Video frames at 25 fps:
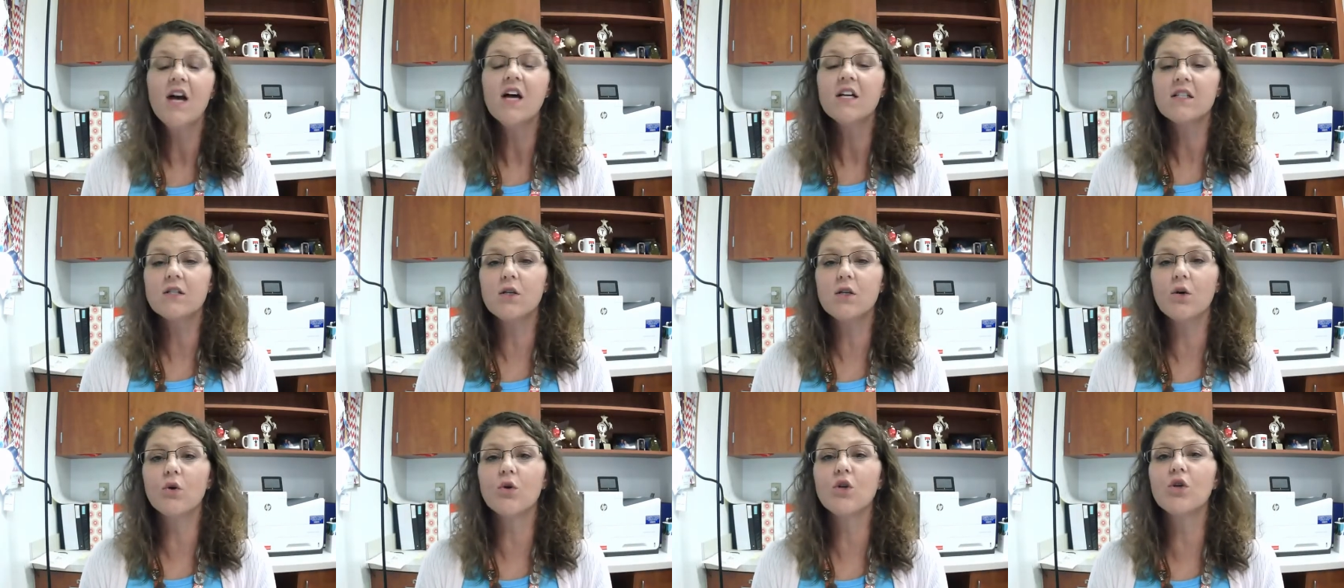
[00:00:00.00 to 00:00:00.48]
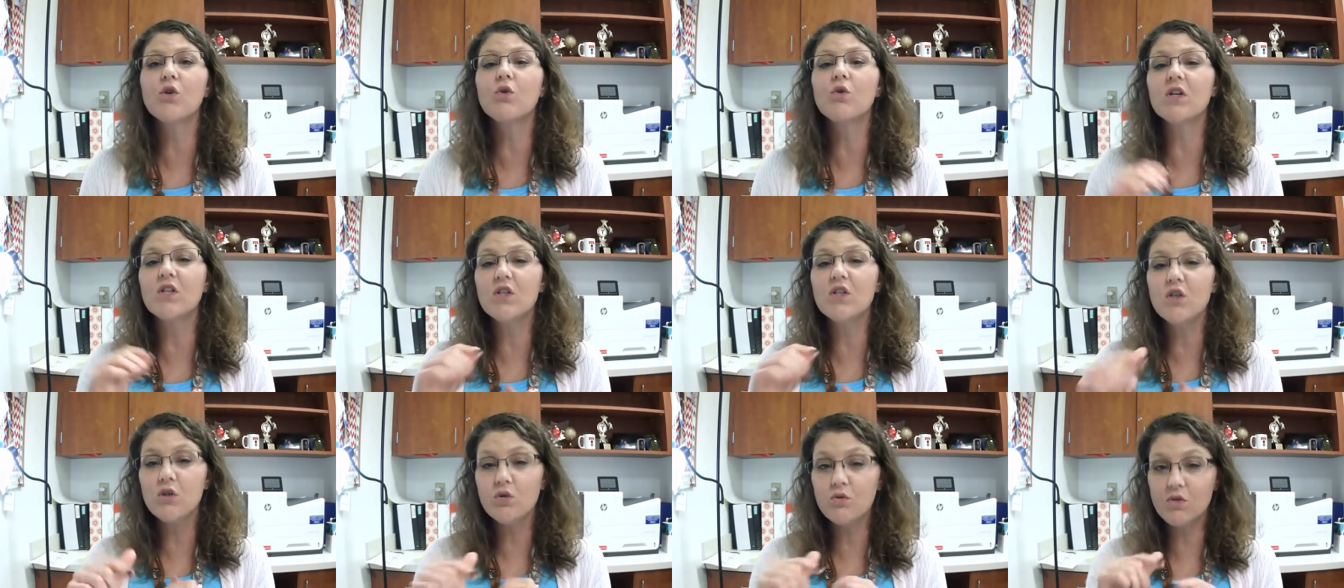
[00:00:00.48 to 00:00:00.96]
So you
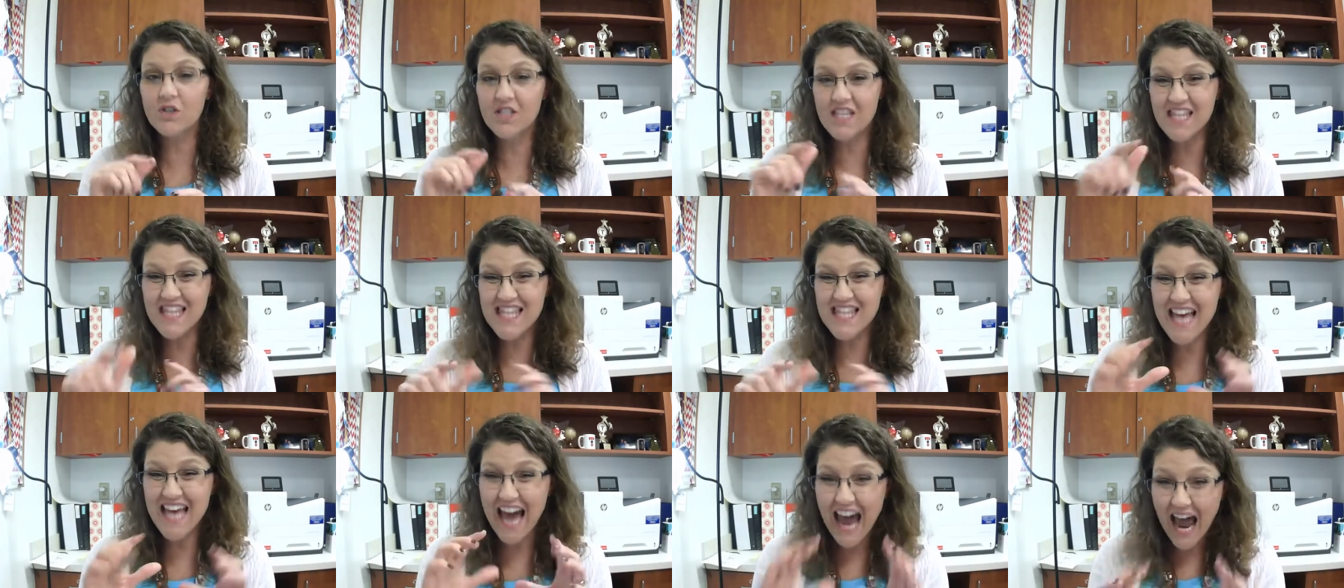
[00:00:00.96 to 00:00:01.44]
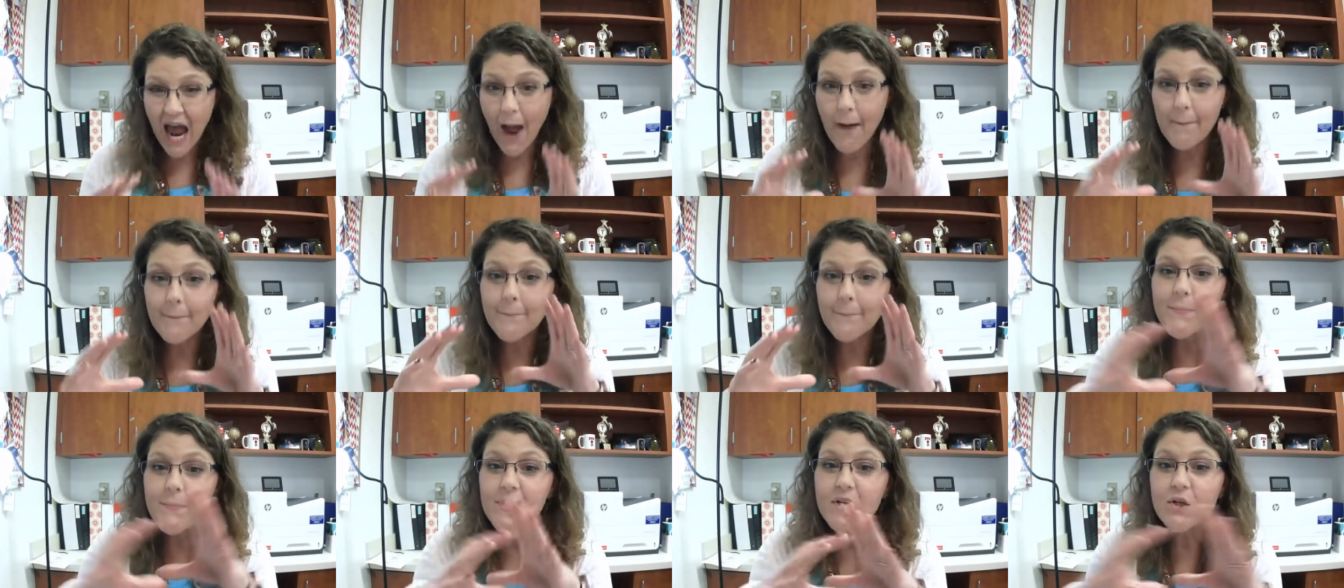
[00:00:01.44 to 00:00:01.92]
can use that
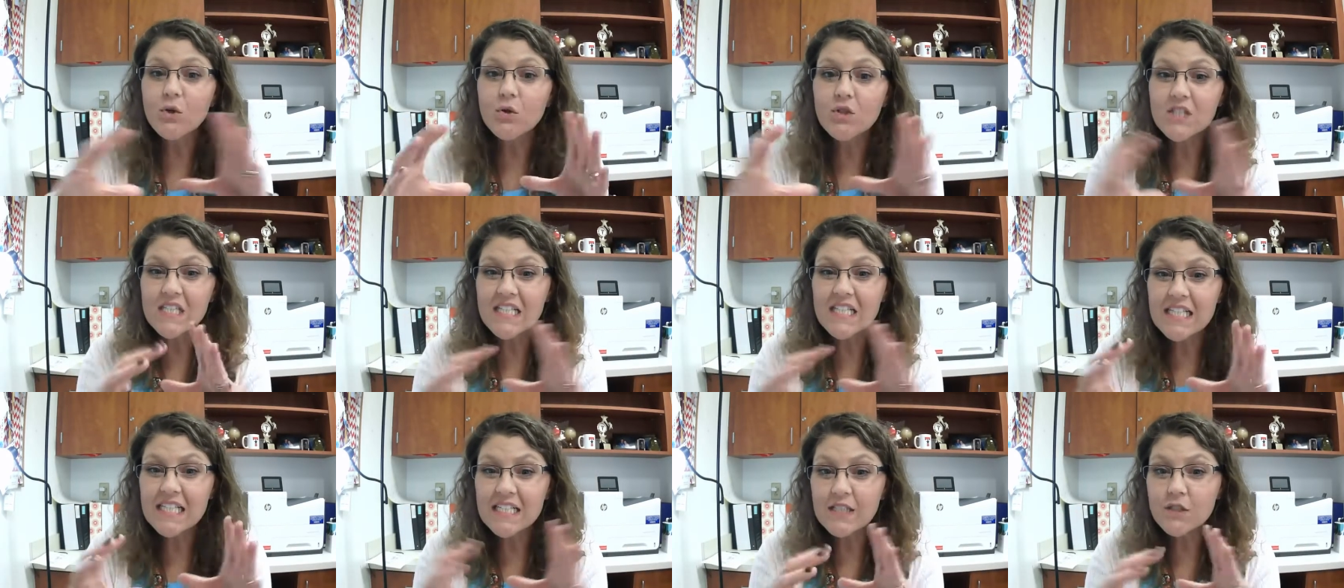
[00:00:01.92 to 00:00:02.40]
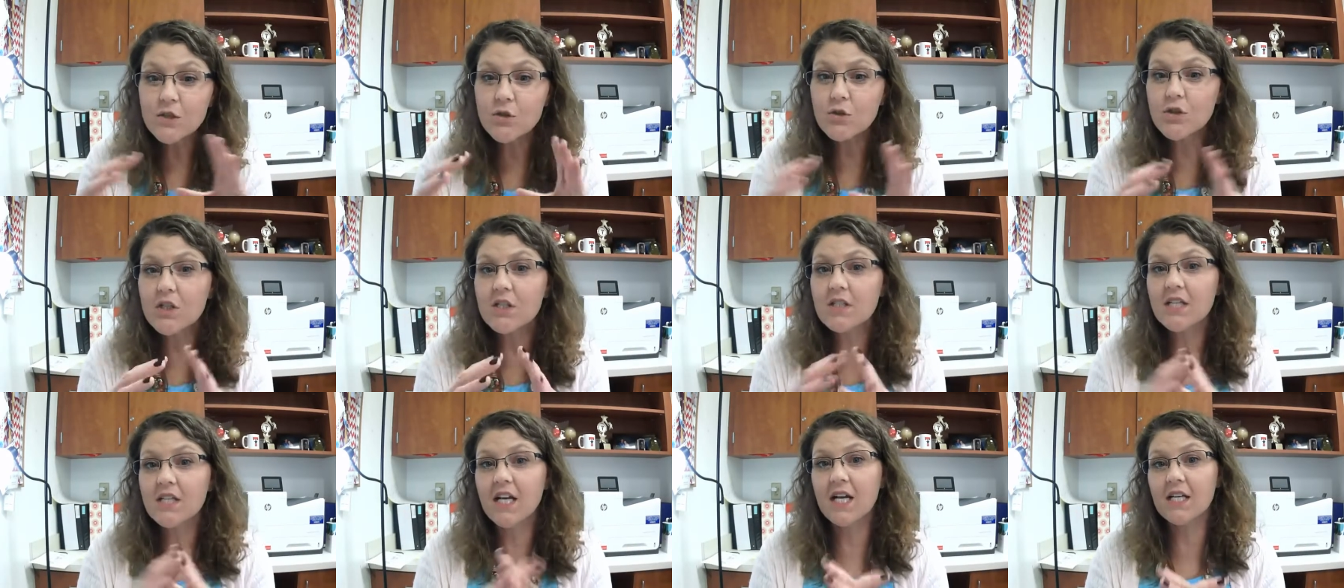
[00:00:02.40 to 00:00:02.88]
built into
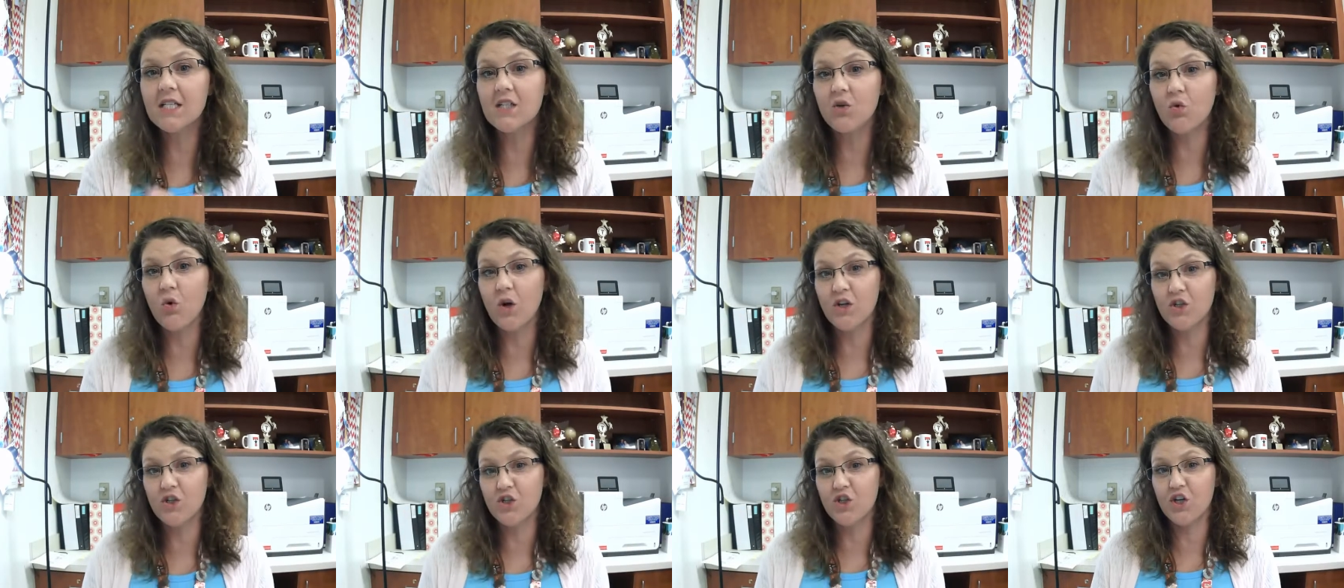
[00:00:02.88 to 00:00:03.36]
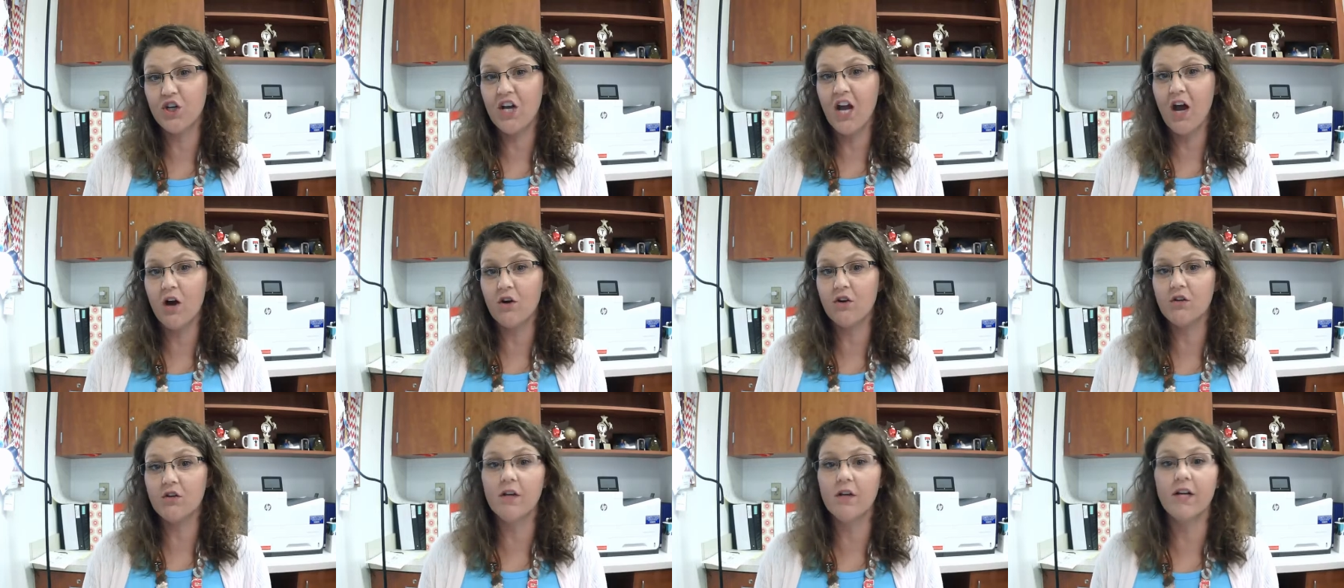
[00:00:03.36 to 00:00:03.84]
the test question
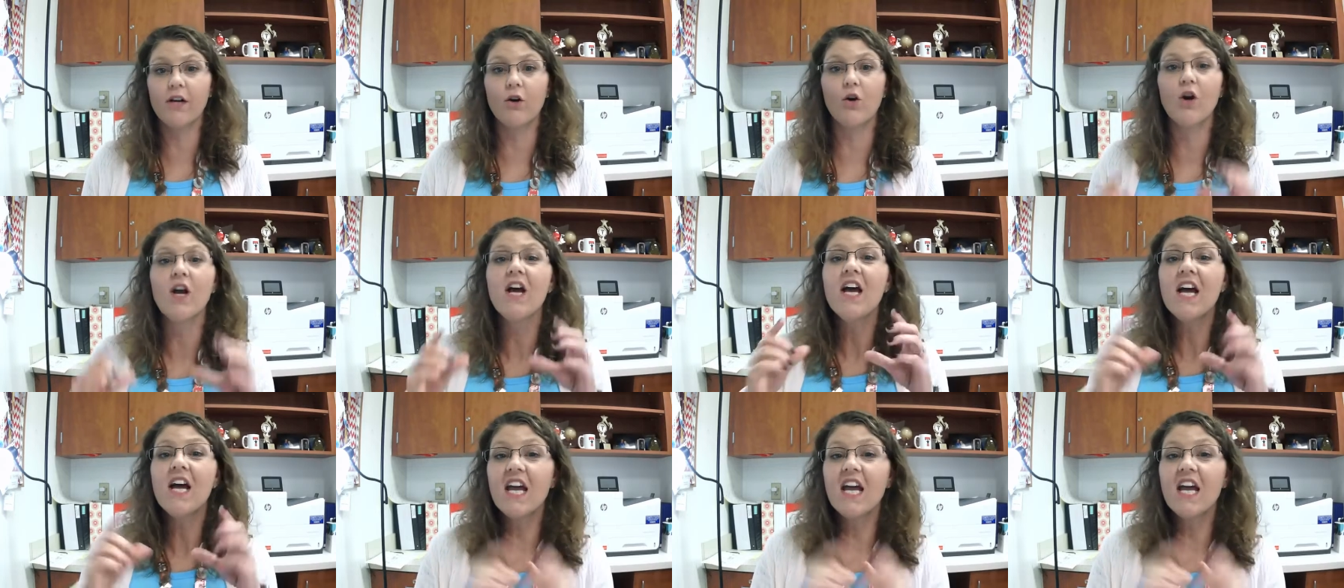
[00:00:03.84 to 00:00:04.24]
calculator.